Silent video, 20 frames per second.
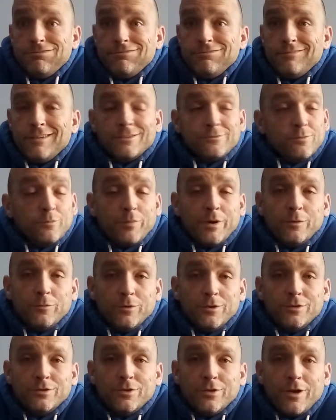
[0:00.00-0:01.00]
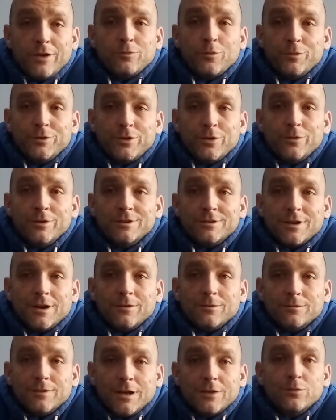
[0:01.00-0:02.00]
That's what people used to. That's what we do in
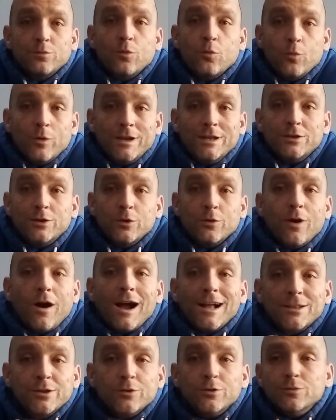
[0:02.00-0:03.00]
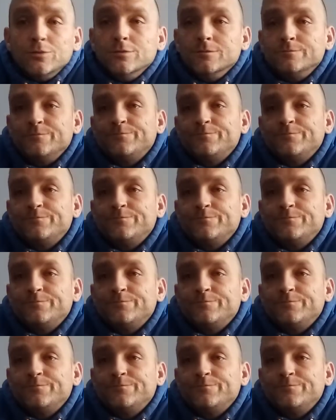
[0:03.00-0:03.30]
jail. That's what we do. I do.